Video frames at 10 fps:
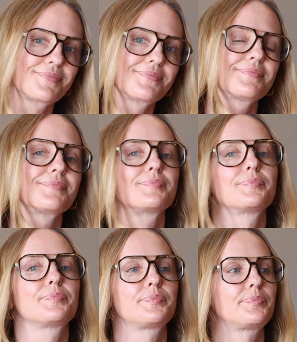
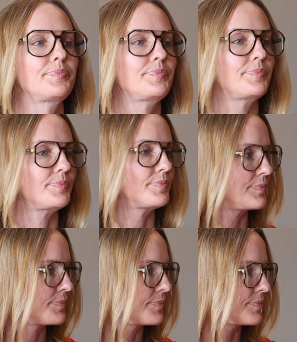
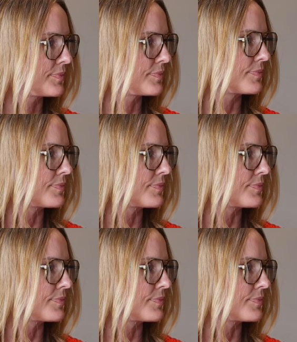(not speaking)